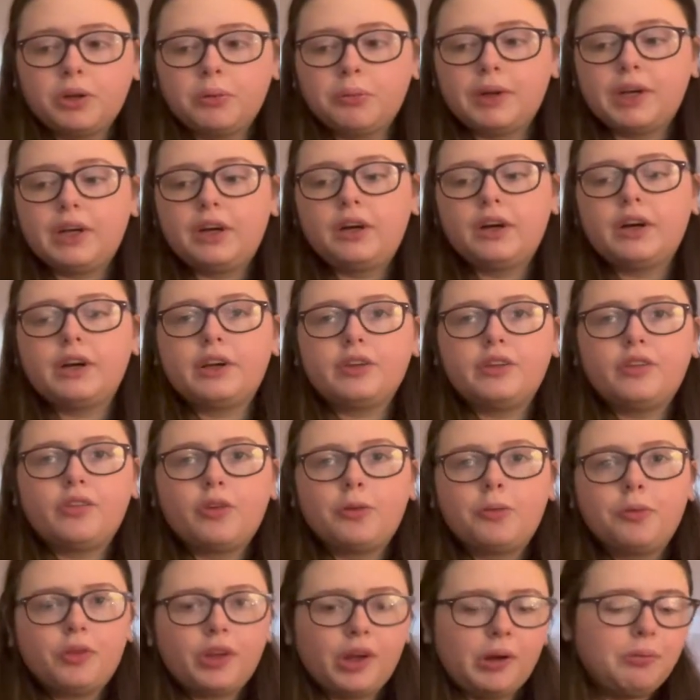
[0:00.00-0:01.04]
in my car because it's
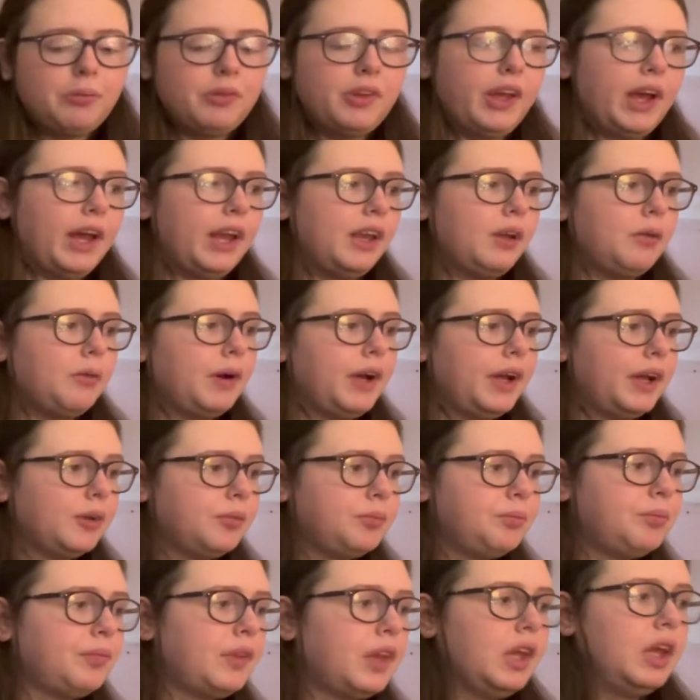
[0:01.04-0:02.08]
almost empty anyway.
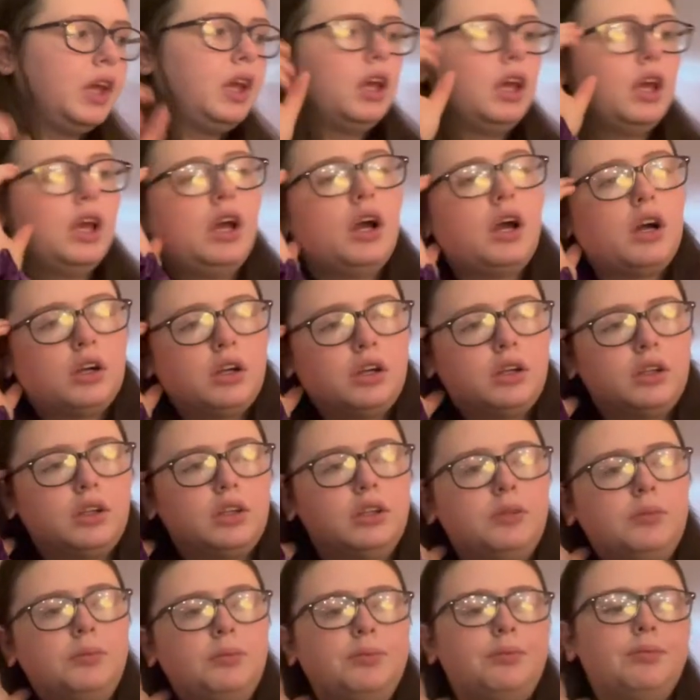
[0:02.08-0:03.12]

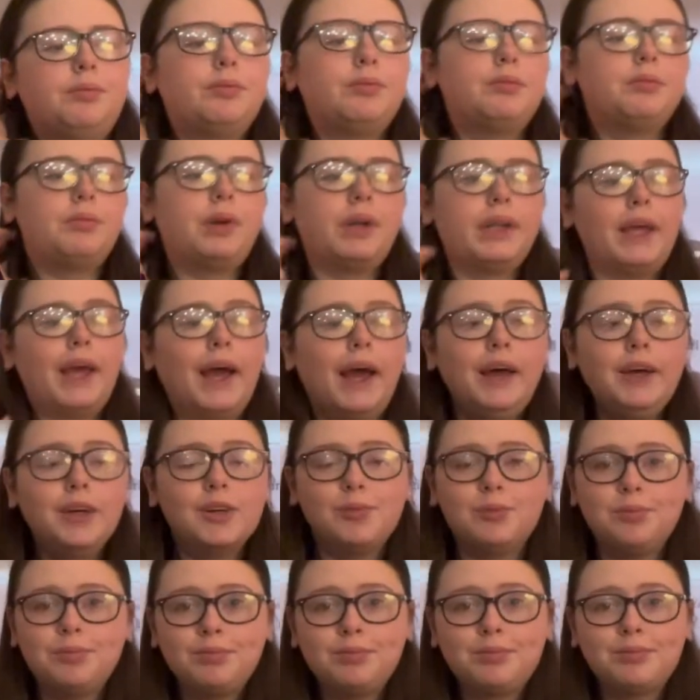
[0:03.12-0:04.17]
But yeah.
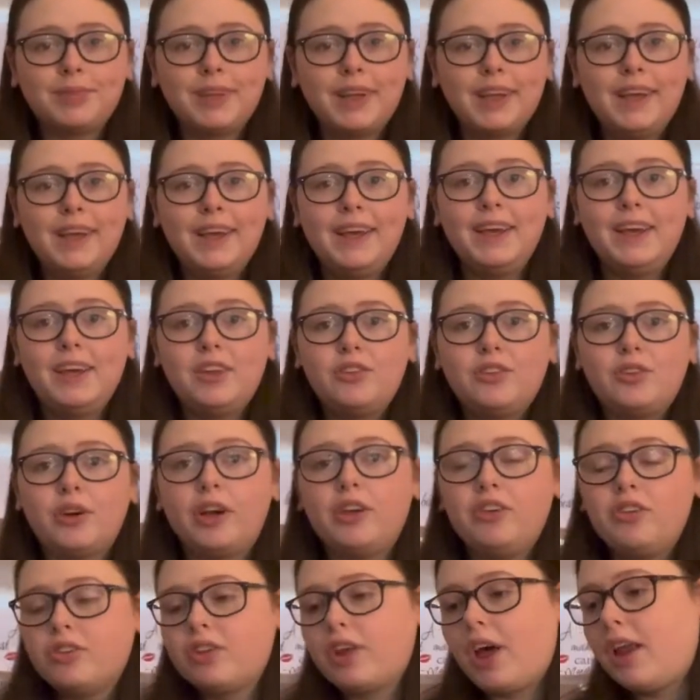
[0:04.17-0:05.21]
So I
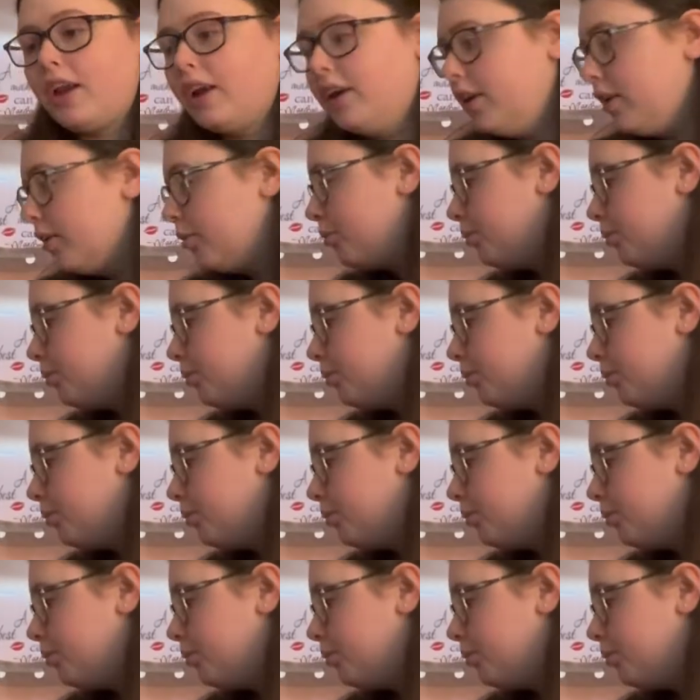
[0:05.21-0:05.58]
just gotta